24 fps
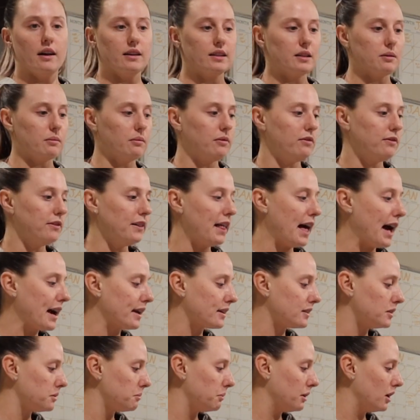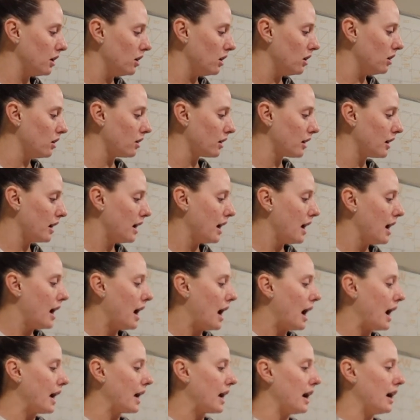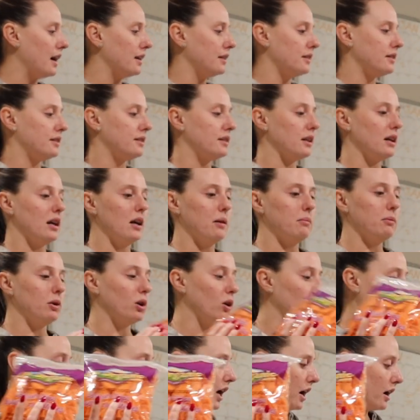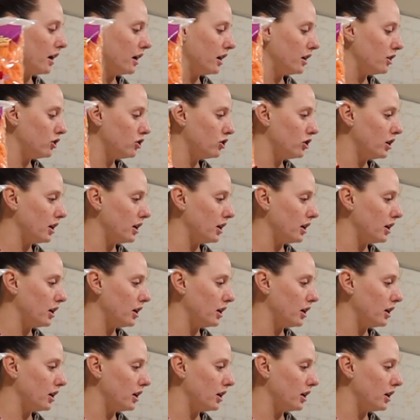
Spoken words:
Some flax milk. I got some little carrot